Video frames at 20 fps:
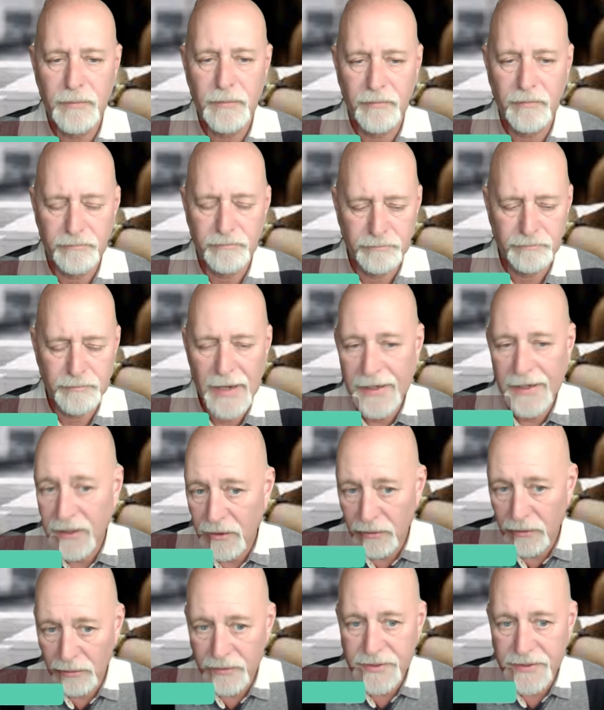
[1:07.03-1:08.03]

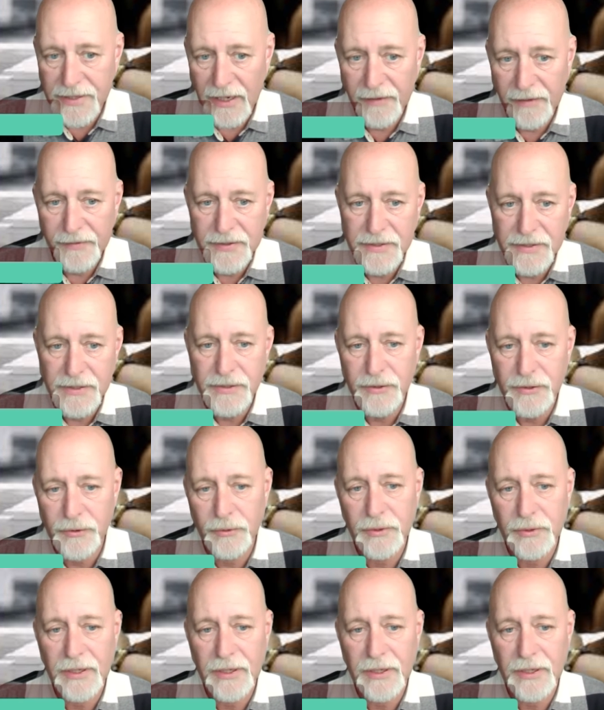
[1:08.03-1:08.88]
medical services through